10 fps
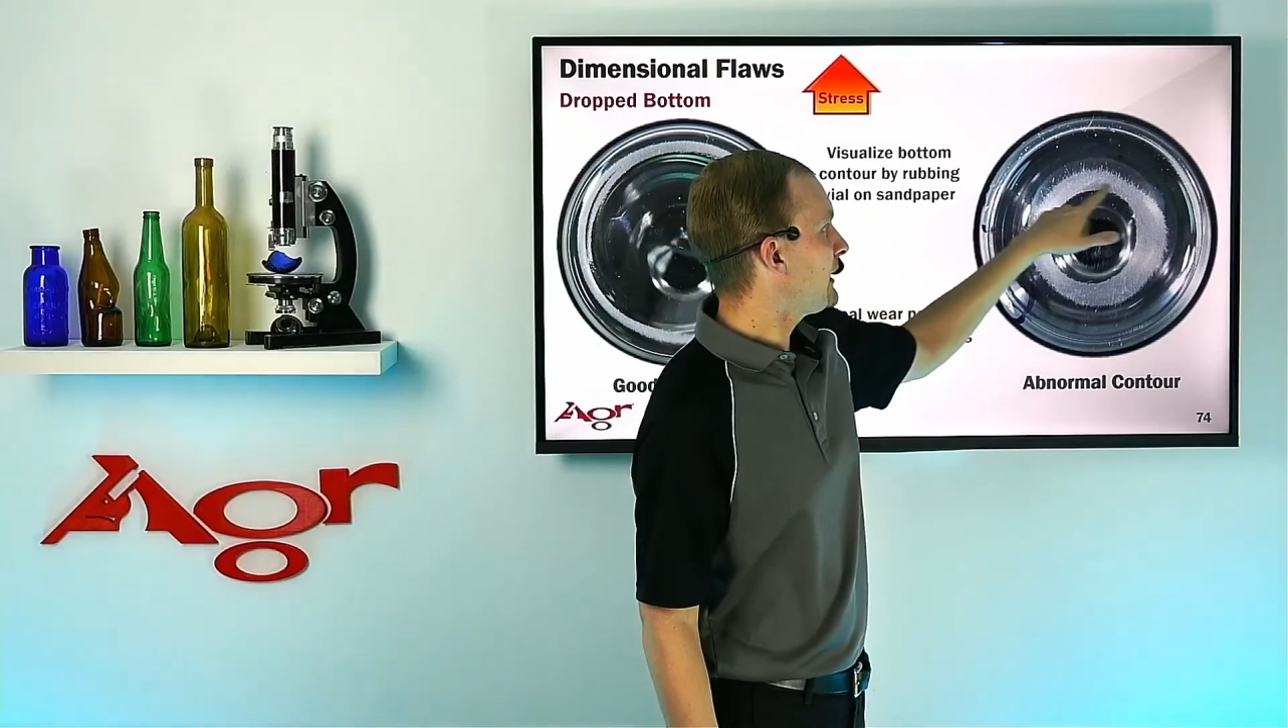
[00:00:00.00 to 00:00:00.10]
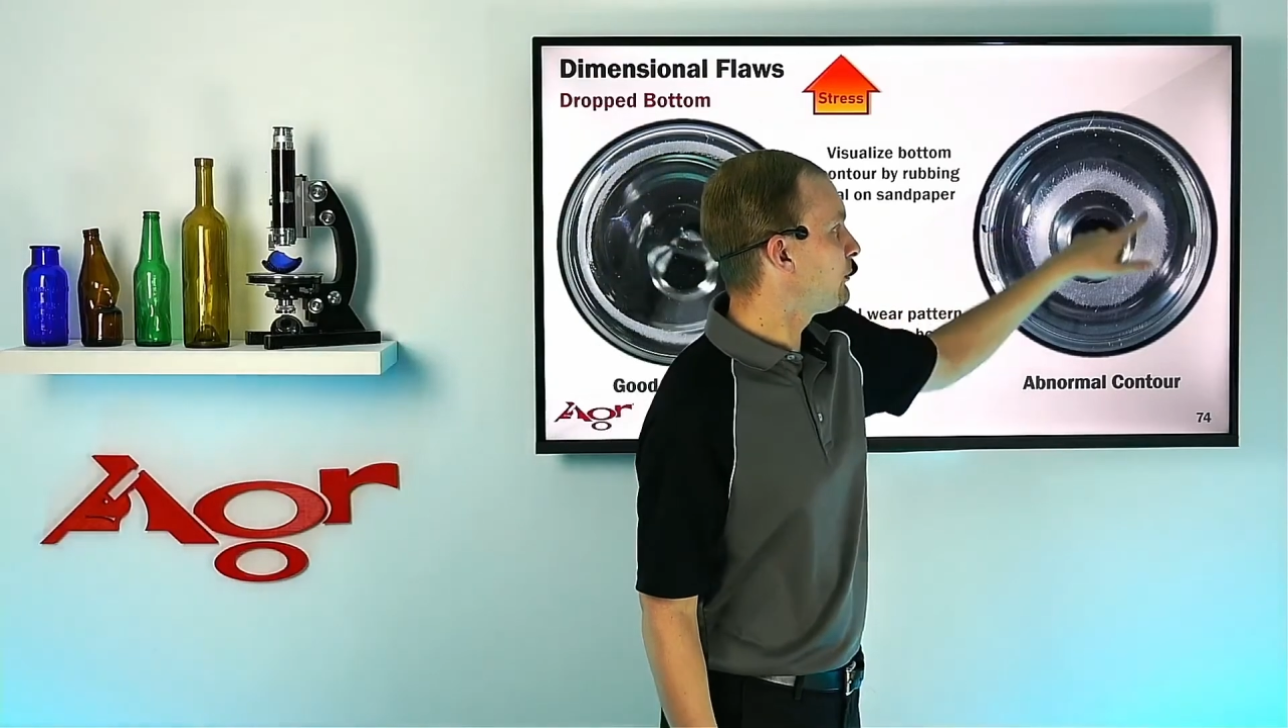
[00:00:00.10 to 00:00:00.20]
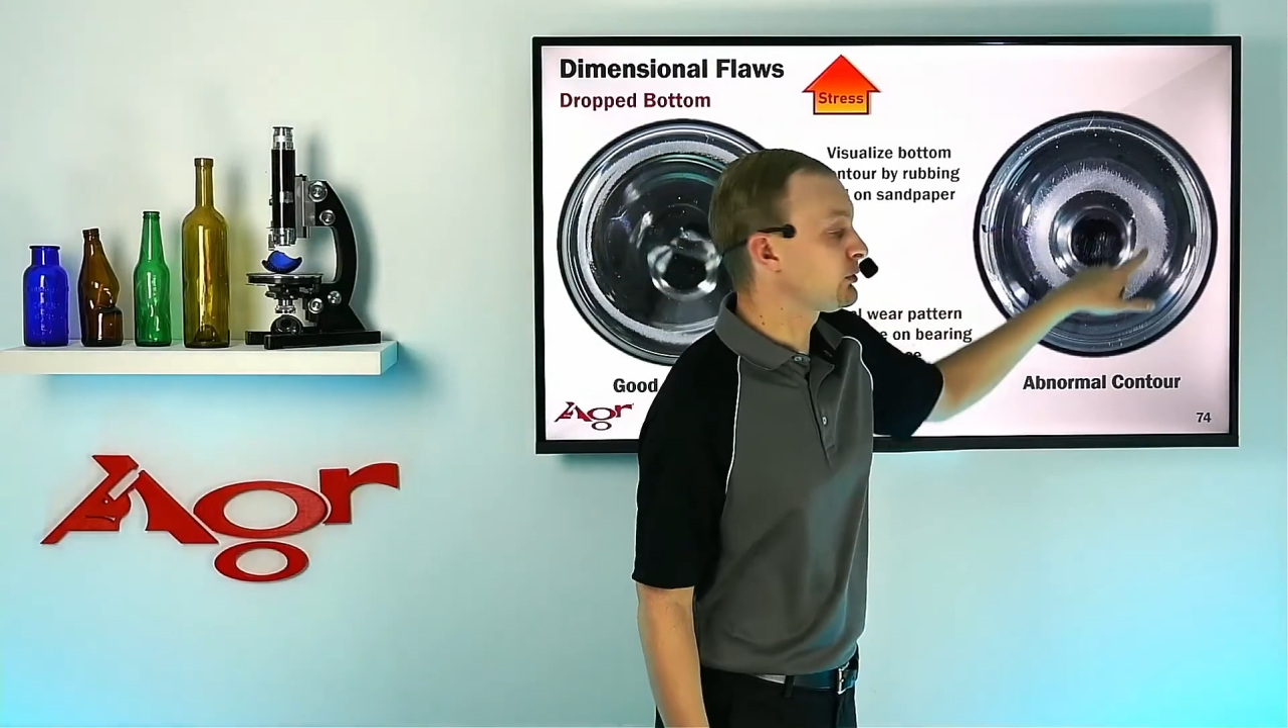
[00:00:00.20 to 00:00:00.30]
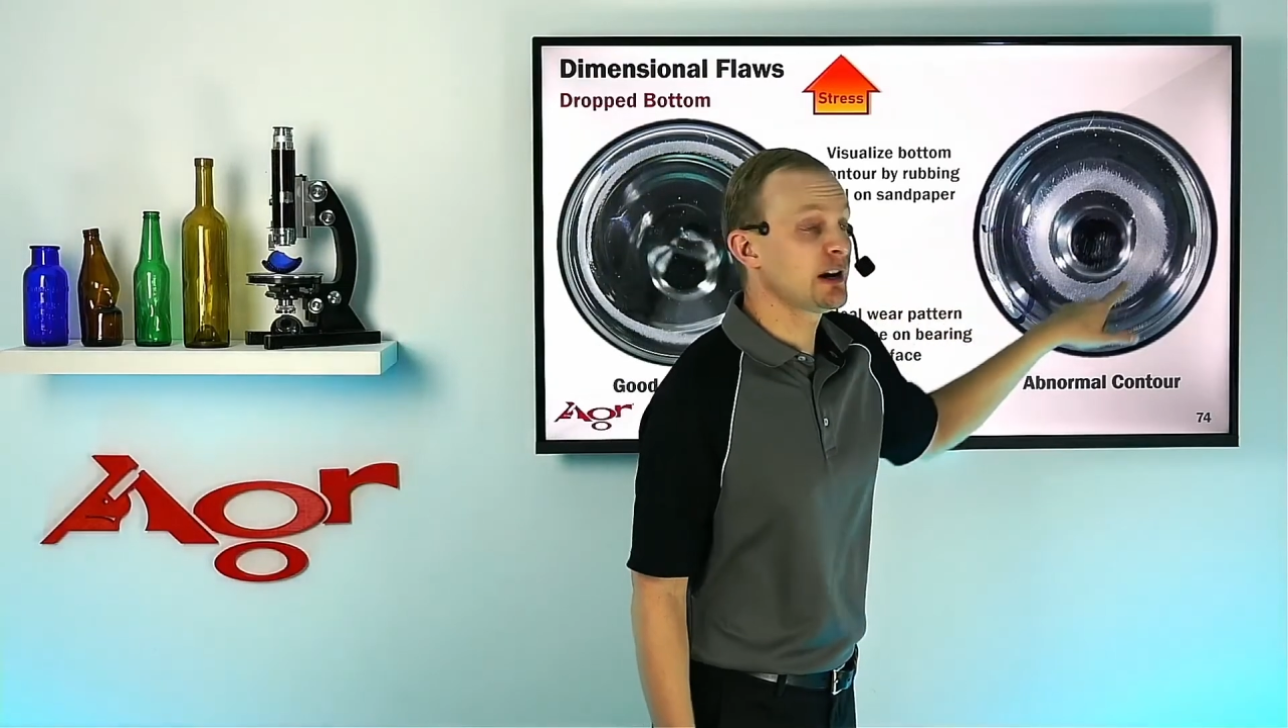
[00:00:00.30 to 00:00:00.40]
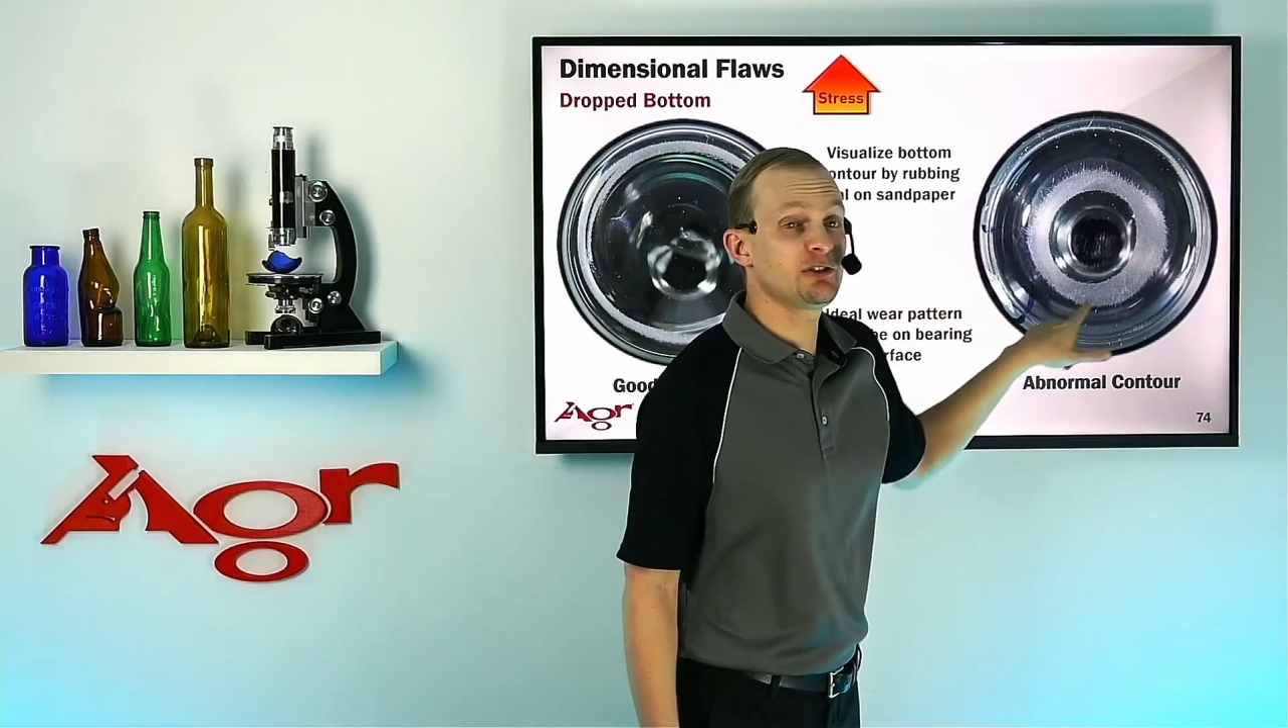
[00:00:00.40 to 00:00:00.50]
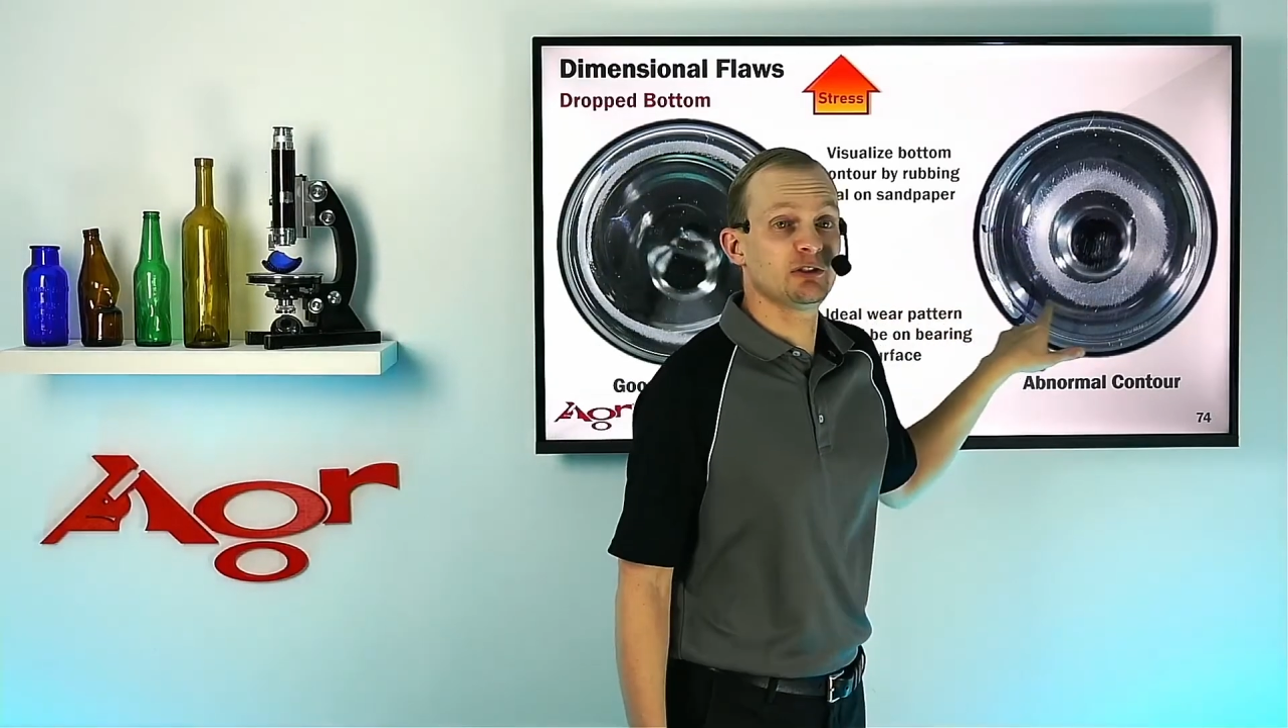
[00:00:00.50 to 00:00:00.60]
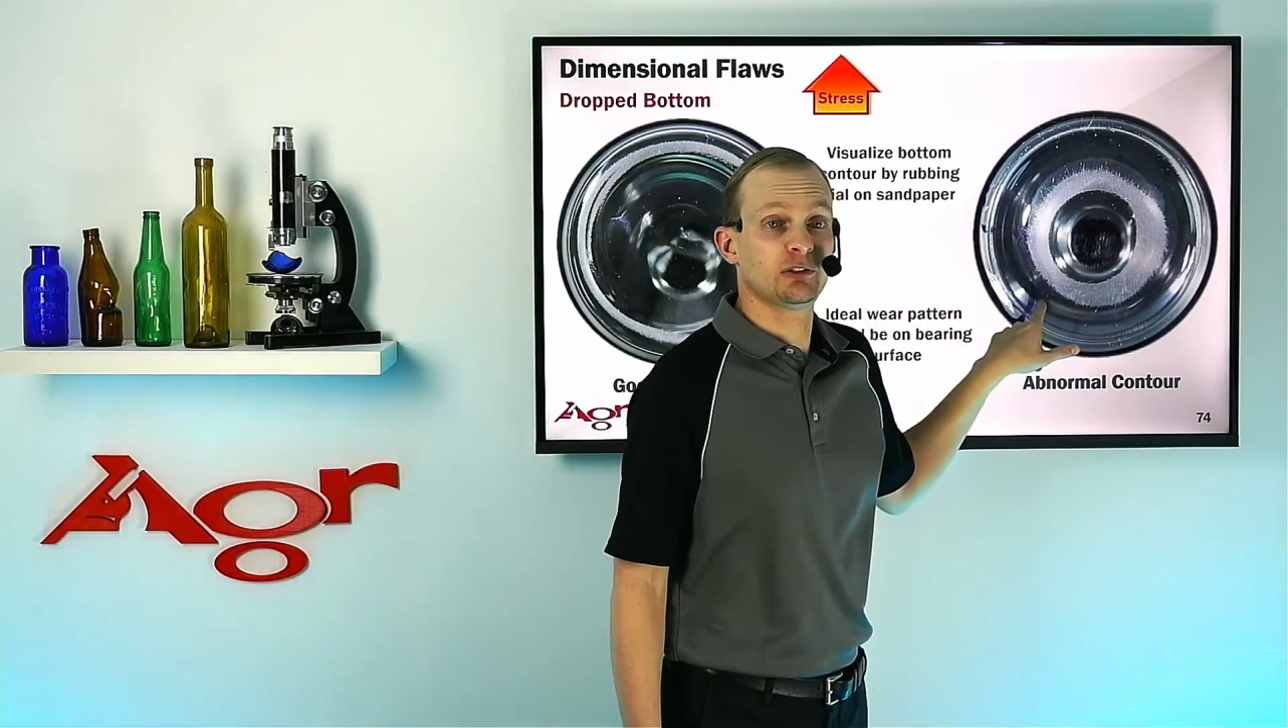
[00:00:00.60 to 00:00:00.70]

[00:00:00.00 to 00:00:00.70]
abrasions